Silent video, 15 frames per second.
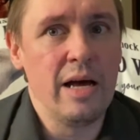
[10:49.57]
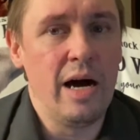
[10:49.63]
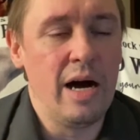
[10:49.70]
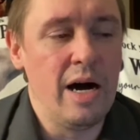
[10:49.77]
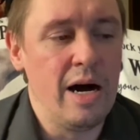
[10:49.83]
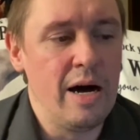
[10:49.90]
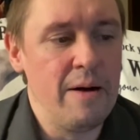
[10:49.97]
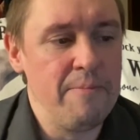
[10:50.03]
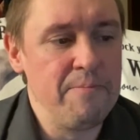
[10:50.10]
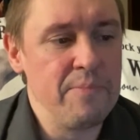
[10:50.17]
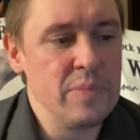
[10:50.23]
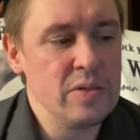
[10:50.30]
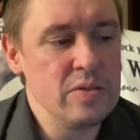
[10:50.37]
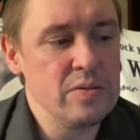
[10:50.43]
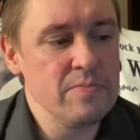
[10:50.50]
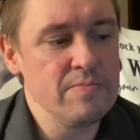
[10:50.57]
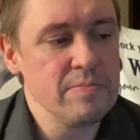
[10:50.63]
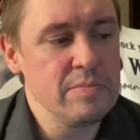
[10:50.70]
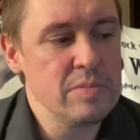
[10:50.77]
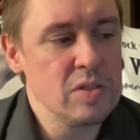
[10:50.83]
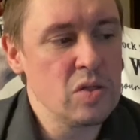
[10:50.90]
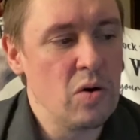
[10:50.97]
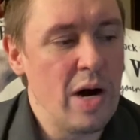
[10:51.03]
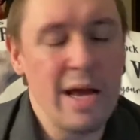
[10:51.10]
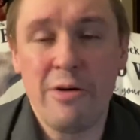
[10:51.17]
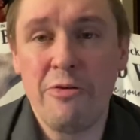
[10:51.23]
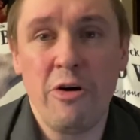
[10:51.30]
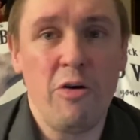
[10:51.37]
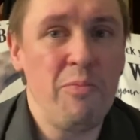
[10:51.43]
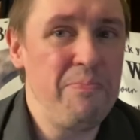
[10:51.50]
So I
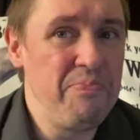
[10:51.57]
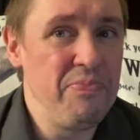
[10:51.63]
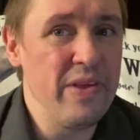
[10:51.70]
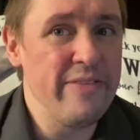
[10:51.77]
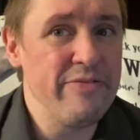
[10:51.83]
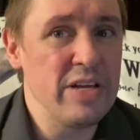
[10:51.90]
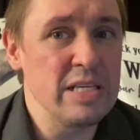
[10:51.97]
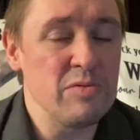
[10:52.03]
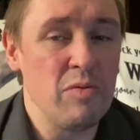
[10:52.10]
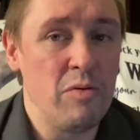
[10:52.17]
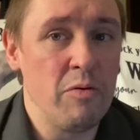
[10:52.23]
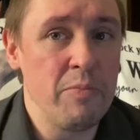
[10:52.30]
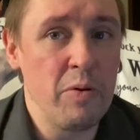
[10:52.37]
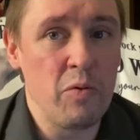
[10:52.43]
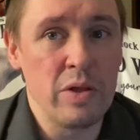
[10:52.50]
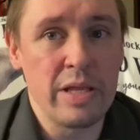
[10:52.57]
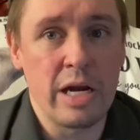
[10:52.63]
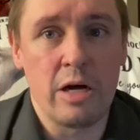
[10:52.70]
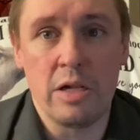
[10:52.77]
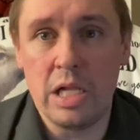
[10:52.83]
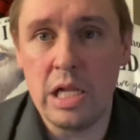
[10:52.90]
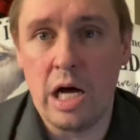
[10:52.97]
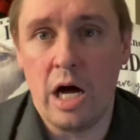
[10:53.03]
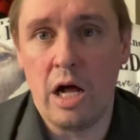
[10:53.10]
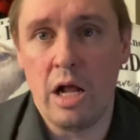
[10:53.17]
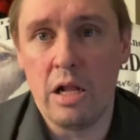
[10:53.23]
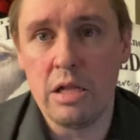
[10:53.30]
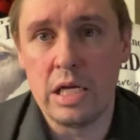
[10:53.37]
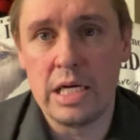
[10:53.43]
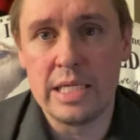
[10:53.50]
don't know if this one will be one that
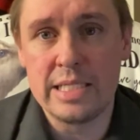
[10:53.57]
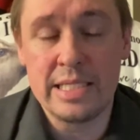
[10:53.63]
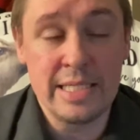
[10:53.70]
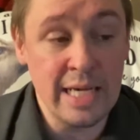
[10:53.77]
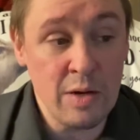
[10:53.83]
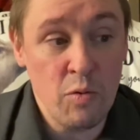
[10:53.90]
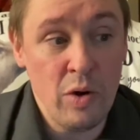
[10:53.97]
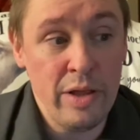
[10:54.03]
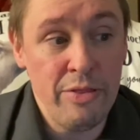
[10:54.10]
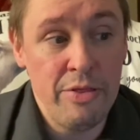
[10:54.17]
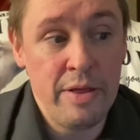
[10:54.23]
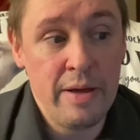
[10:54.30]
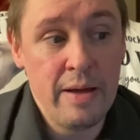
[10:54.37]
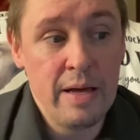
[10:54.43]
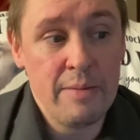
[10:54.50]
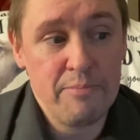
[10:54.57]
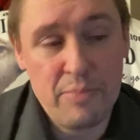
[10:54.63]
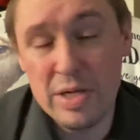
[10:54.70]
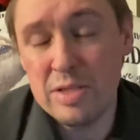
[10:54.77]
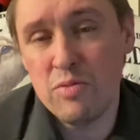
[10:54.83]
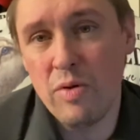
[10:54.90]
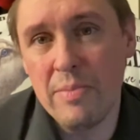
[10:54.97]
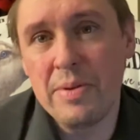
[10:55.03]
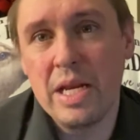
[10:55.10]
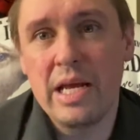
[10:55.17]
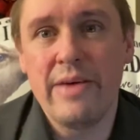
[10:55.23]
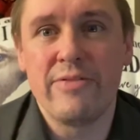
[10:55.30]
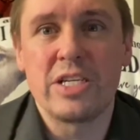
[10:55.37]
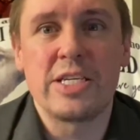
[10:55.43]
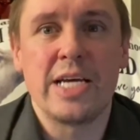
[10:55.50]
I'll stick with, but it's one I'm going
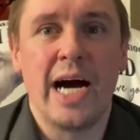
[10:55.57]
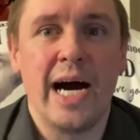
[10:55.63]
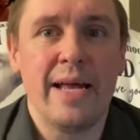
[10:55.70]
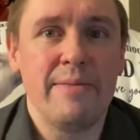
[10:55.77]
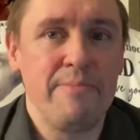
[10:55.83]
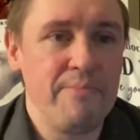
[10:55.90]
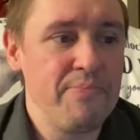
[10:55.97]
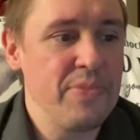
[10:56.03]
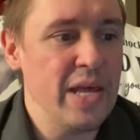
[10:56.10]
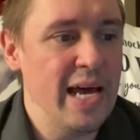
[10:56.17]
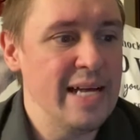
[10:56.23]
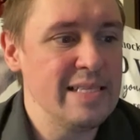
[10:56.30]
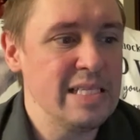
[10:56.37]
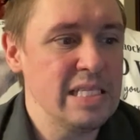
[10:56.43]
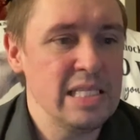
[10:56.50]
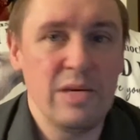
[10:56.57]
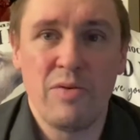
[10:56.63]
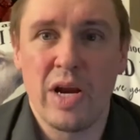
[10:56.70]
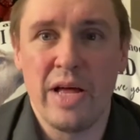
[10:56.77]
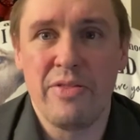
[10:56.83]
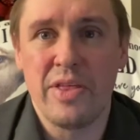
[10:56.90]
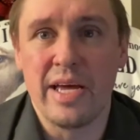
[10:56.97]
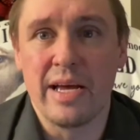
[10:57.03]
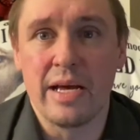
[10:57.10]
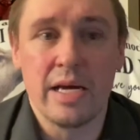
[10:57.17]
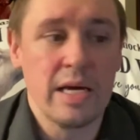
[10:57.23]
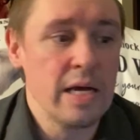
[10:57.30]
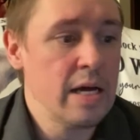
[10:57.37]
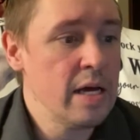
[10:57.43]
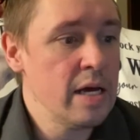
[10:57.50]
to give a shot and see what I
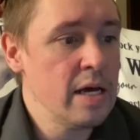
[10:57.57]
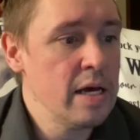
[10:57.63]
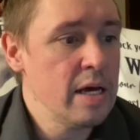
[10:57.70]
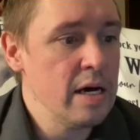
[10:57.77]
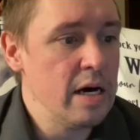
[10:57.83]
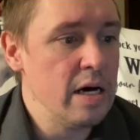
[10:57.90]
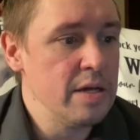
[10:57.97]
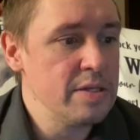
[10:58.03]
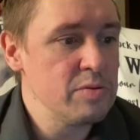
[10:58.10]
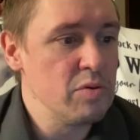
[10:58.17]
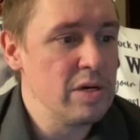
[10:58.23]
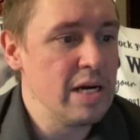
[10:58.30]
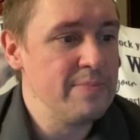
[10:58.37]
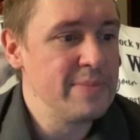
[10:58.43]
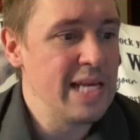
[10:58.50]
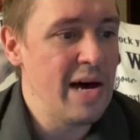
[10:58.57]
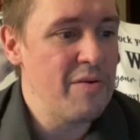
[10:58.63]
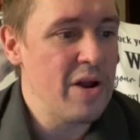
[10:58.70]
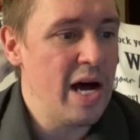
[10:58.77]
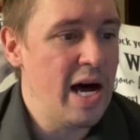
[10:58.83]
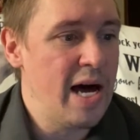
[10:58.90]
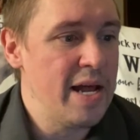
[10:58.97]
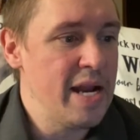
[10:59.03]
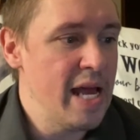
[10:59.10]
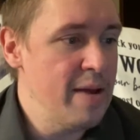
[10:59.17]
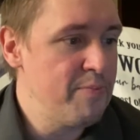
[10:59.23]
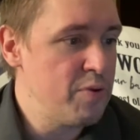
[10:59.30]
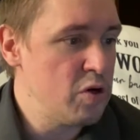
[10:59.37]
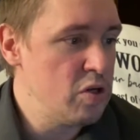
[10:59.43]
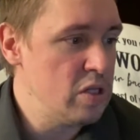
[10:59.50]
think. This one comes out on
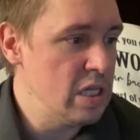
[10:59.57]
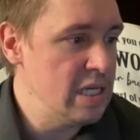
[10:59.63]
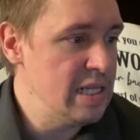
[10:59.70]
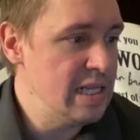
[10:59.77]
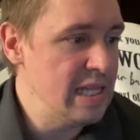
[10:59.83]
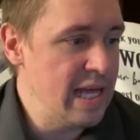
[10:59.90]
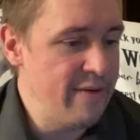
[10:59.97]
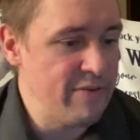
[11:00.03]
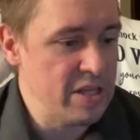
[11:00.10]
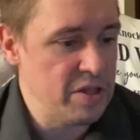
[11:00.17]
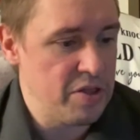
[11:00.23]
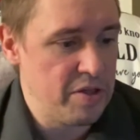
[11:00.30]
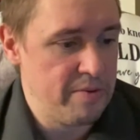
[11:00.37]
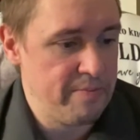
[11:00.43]
April 11th.